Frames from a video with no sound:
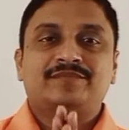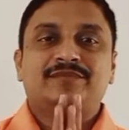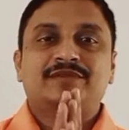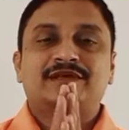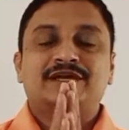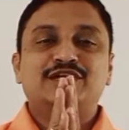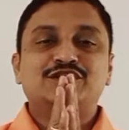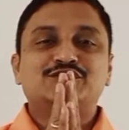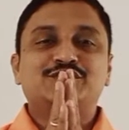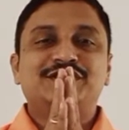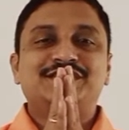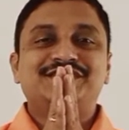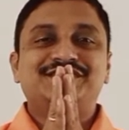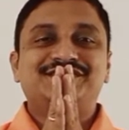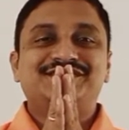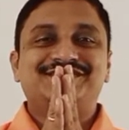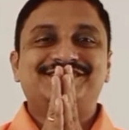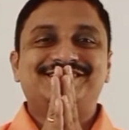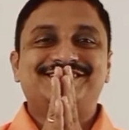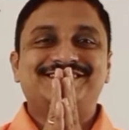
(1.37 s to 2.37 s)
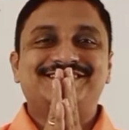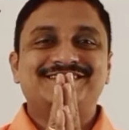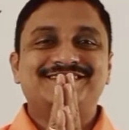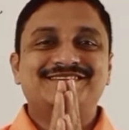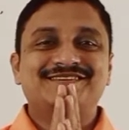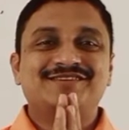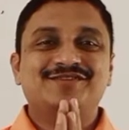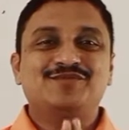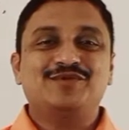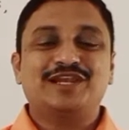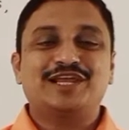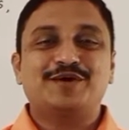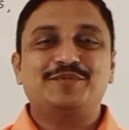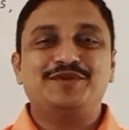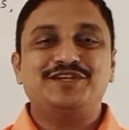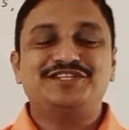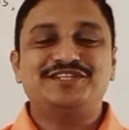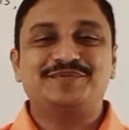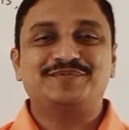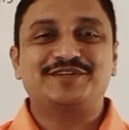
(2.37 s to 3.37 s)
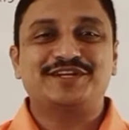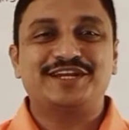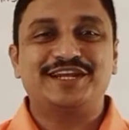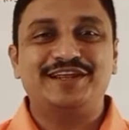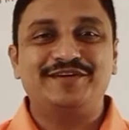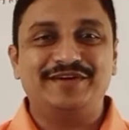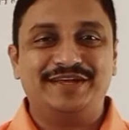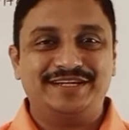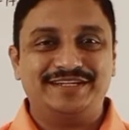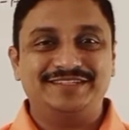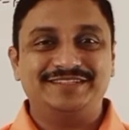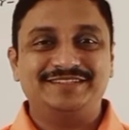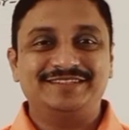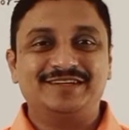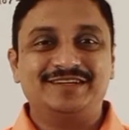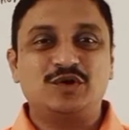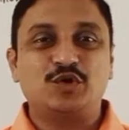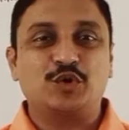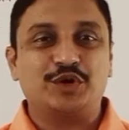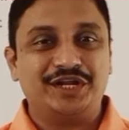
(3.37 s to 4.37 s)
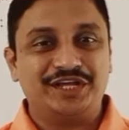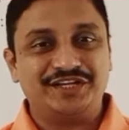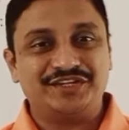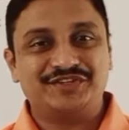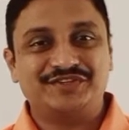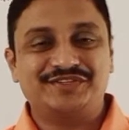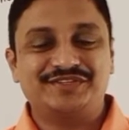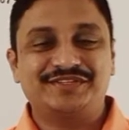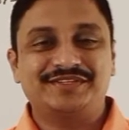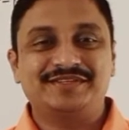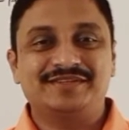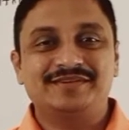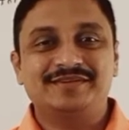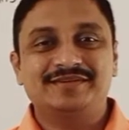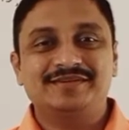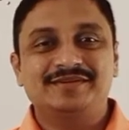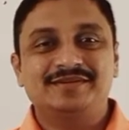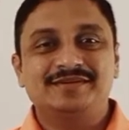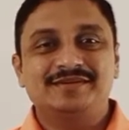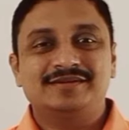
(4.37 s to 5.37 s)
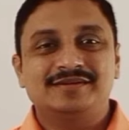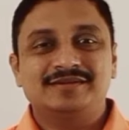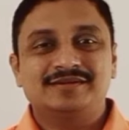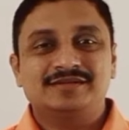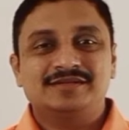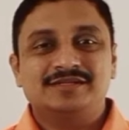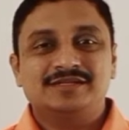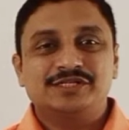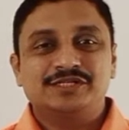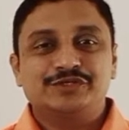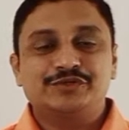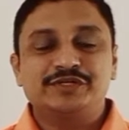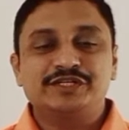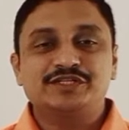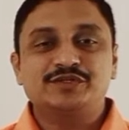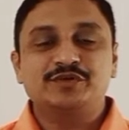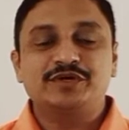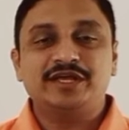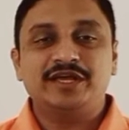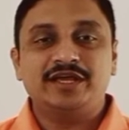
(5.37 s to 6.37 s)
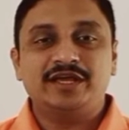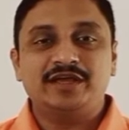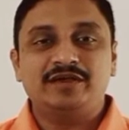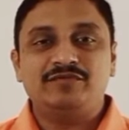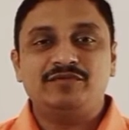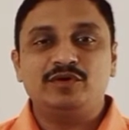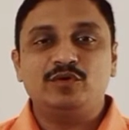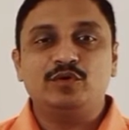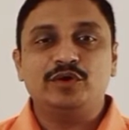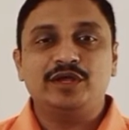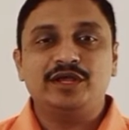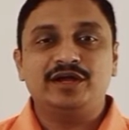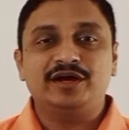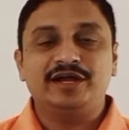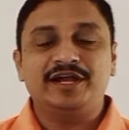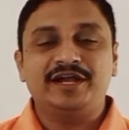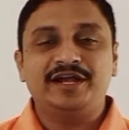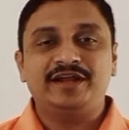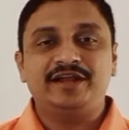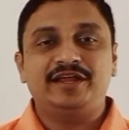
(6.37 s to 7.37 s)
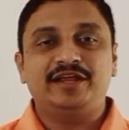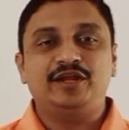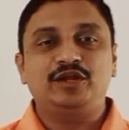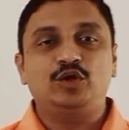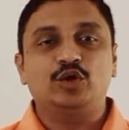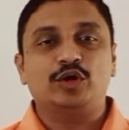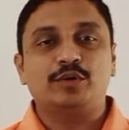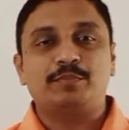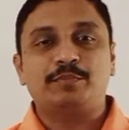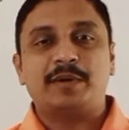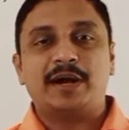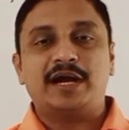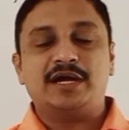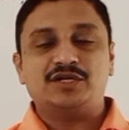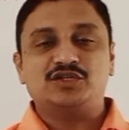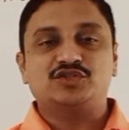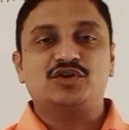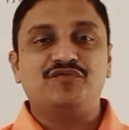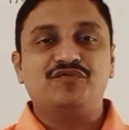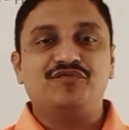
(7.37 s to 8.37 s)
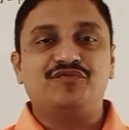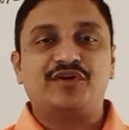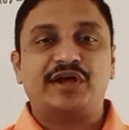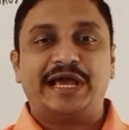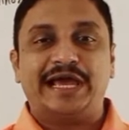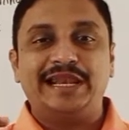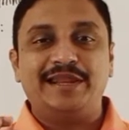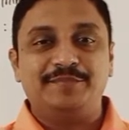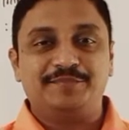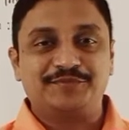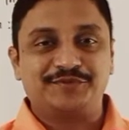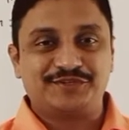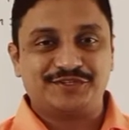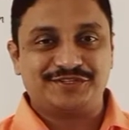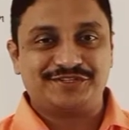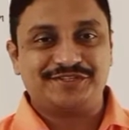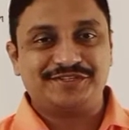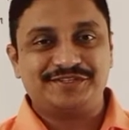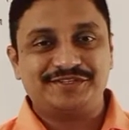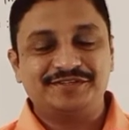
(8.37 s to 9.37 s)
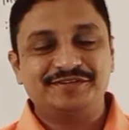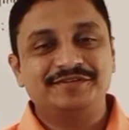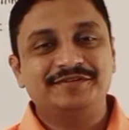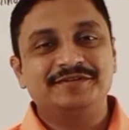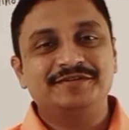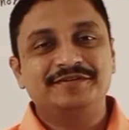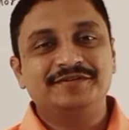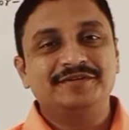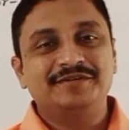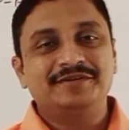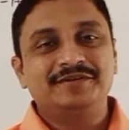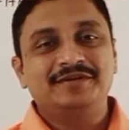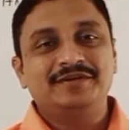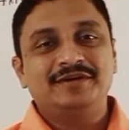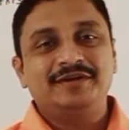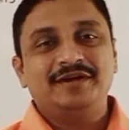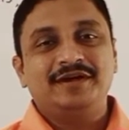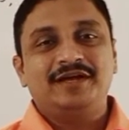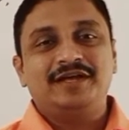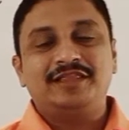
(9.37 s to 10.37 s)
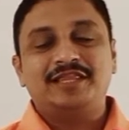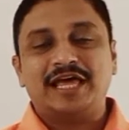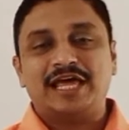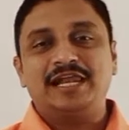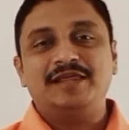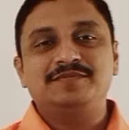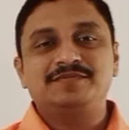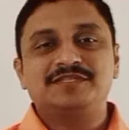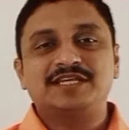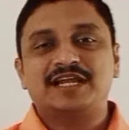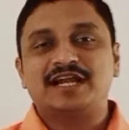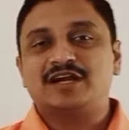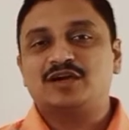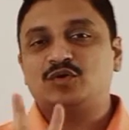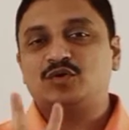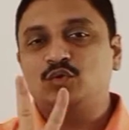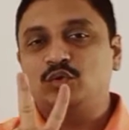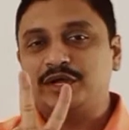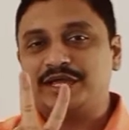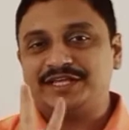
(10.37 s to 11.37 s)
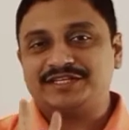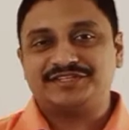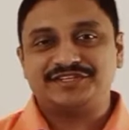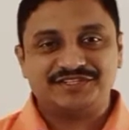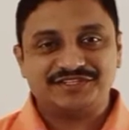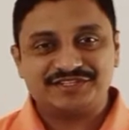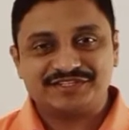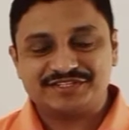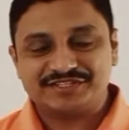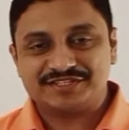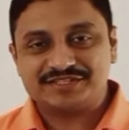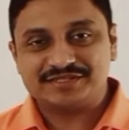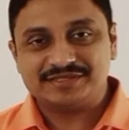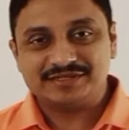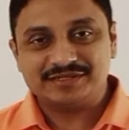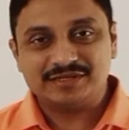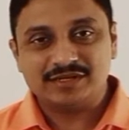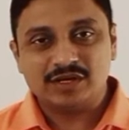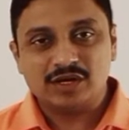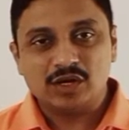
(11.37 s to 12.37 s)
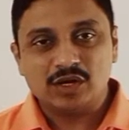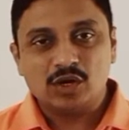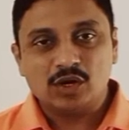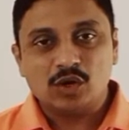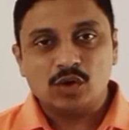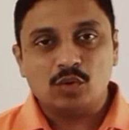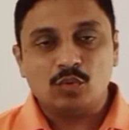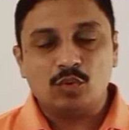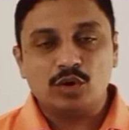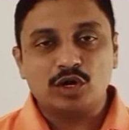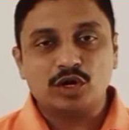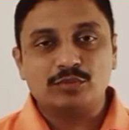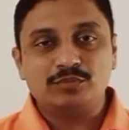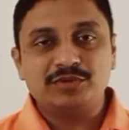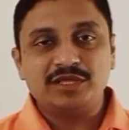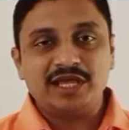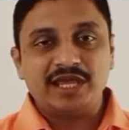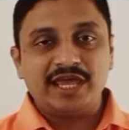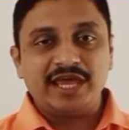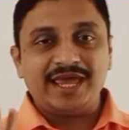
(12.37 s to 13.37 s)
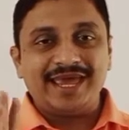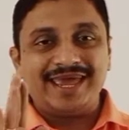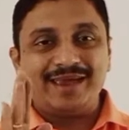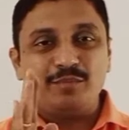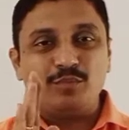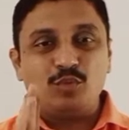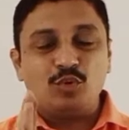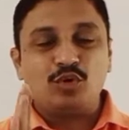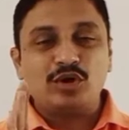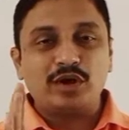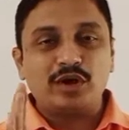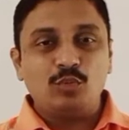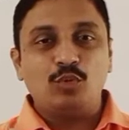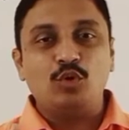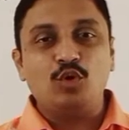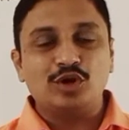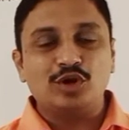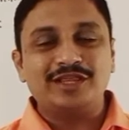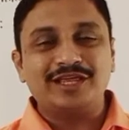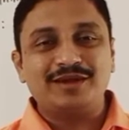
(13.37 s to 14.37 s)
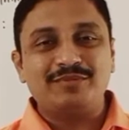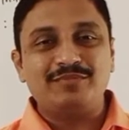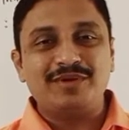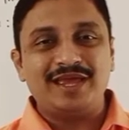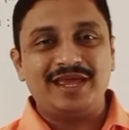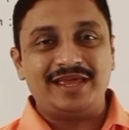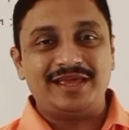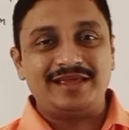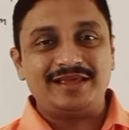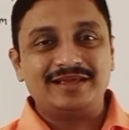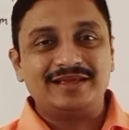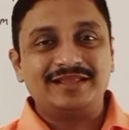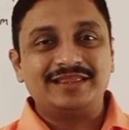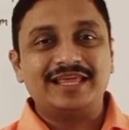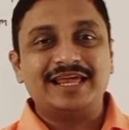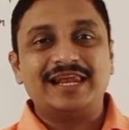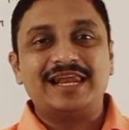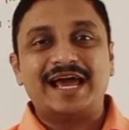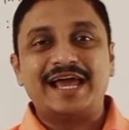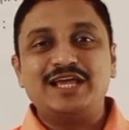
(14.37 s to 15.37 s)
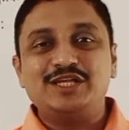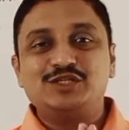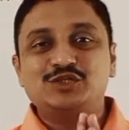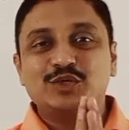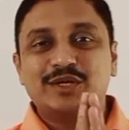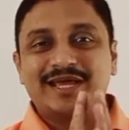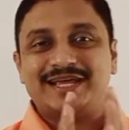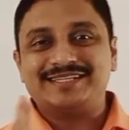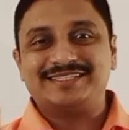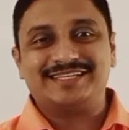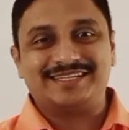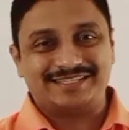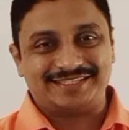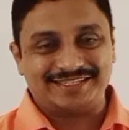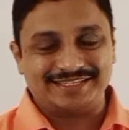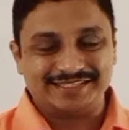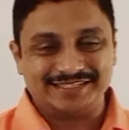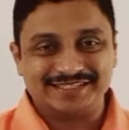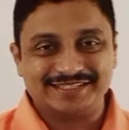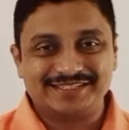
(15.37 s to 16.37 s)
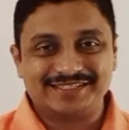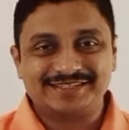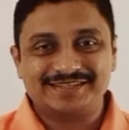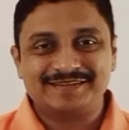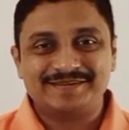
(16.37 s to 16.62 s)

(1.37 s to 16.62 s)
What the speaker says: Hello students, welcome to chapter 11 conics. Students, today we going ahead in your parts of ellipse. In the ellipse there are two cases. One of the A more than B then lies on x-axis